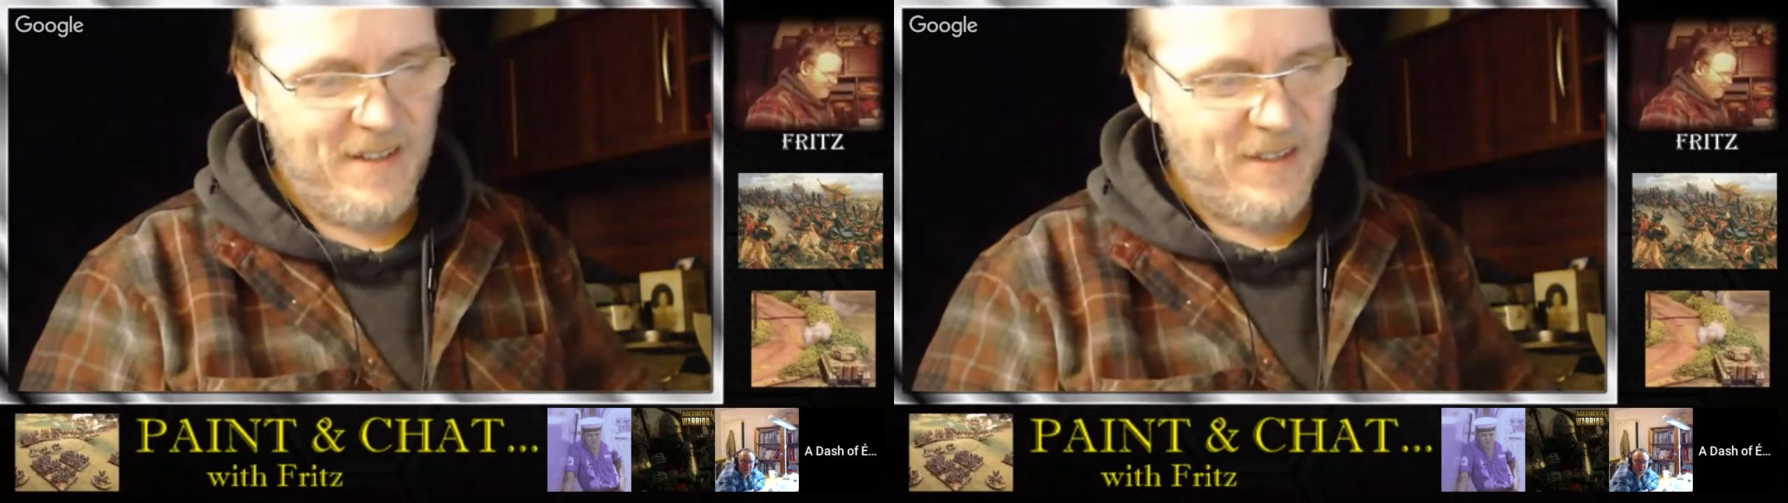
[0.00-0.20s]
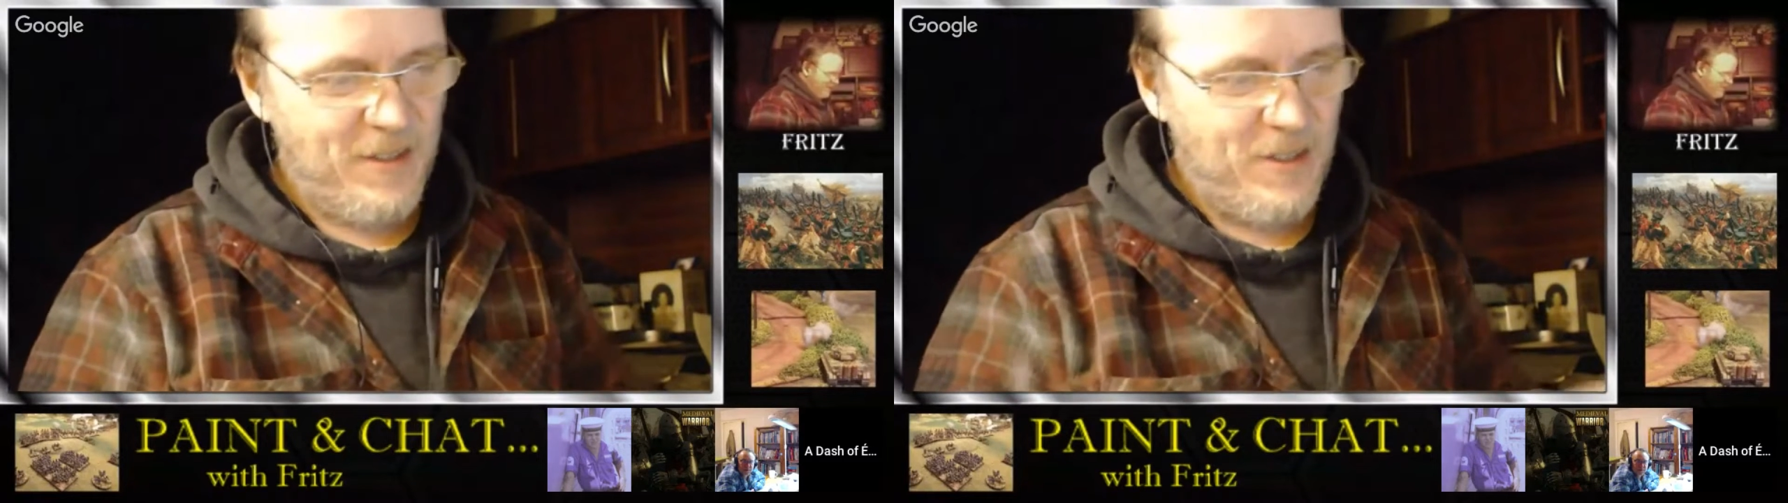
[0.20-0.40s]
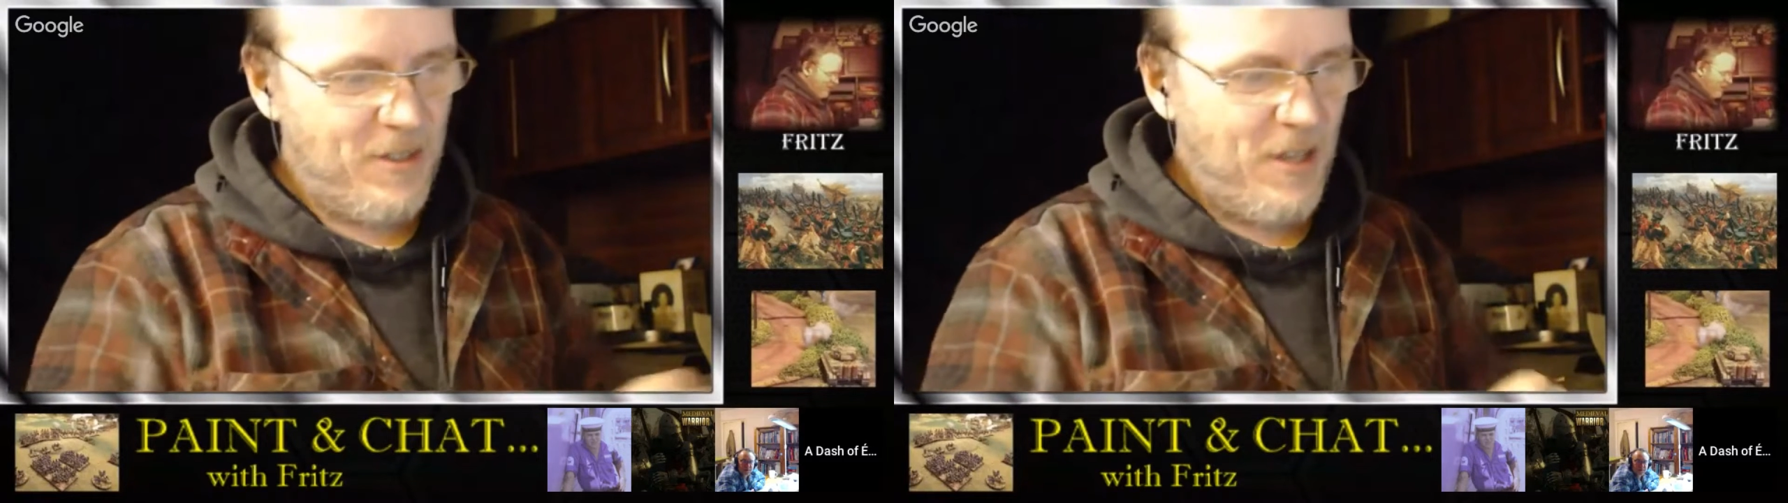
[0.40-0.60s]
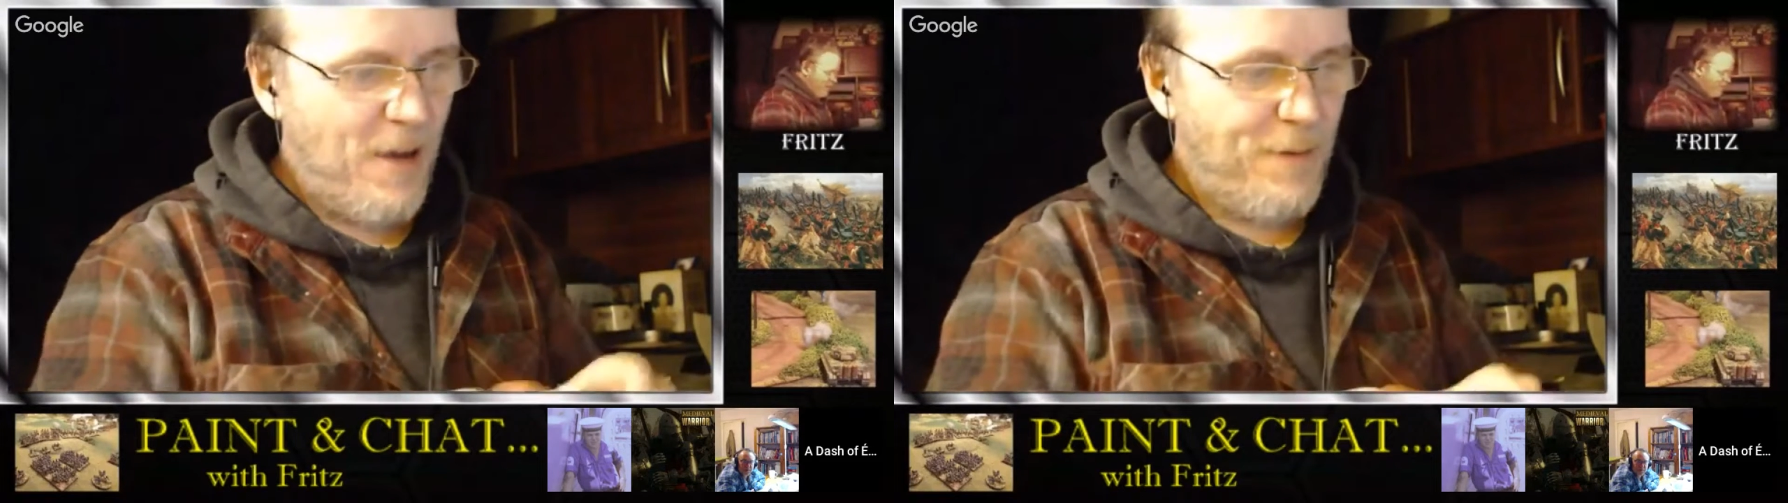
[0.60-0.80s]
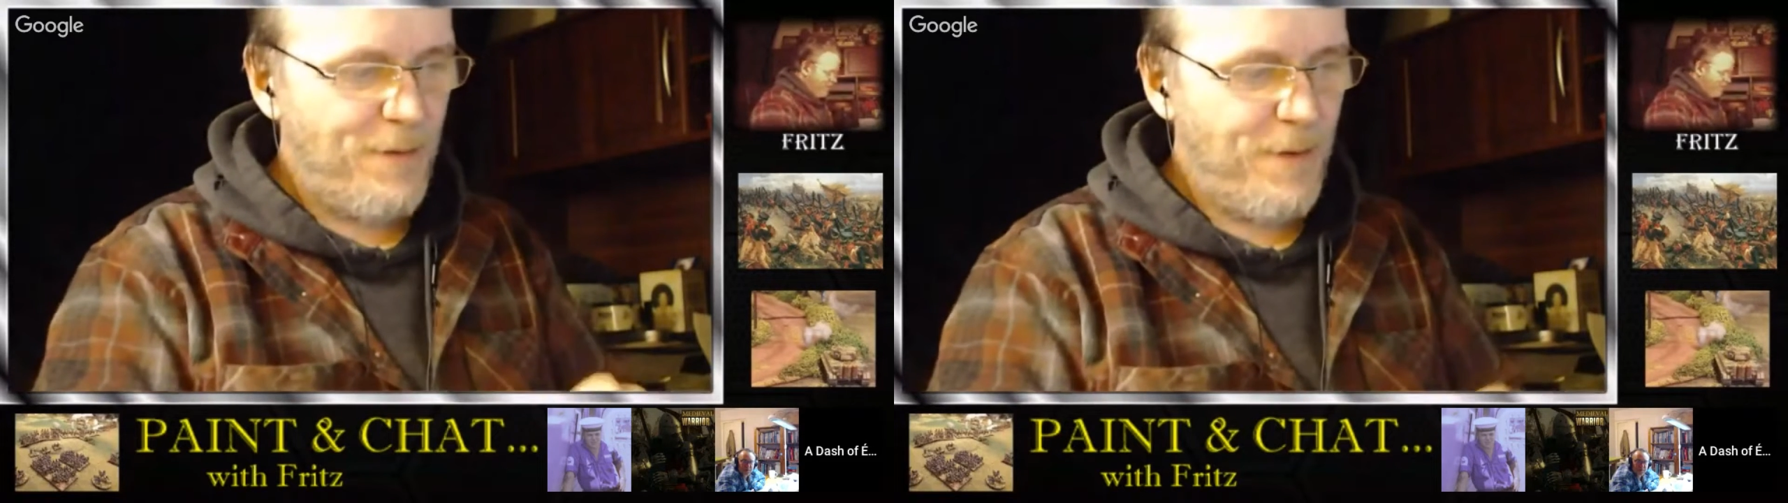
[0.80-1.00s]

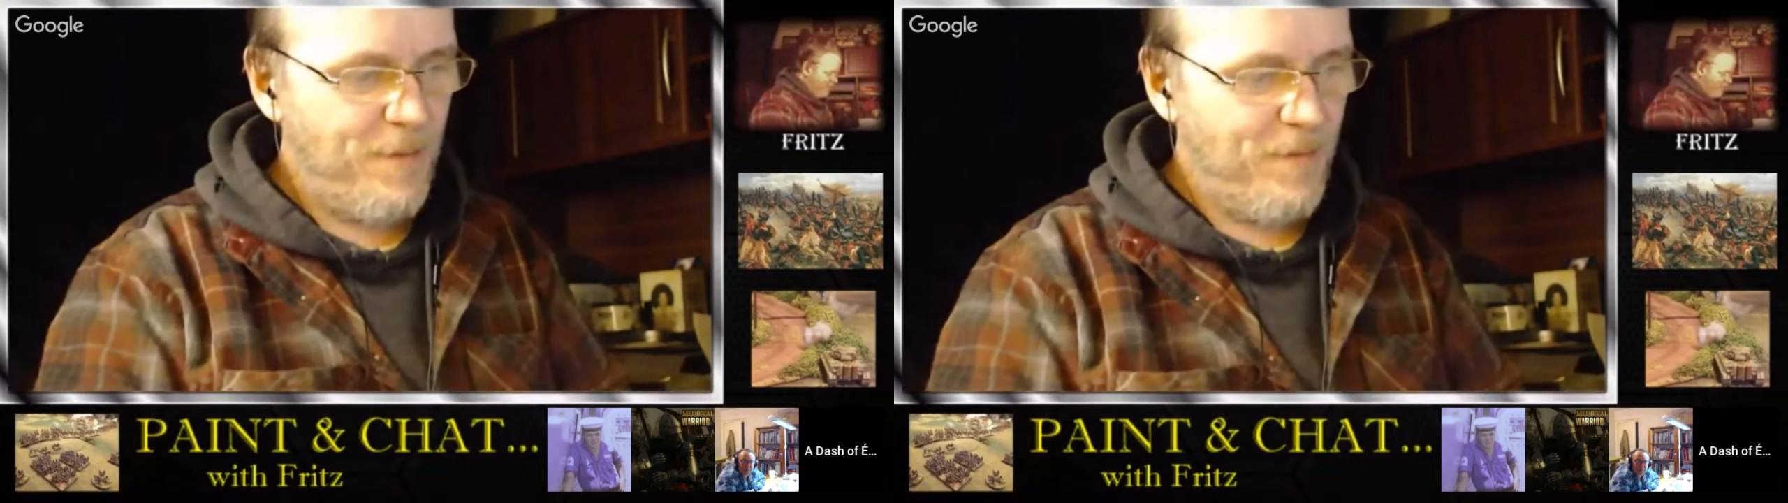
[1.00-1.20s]
stuff.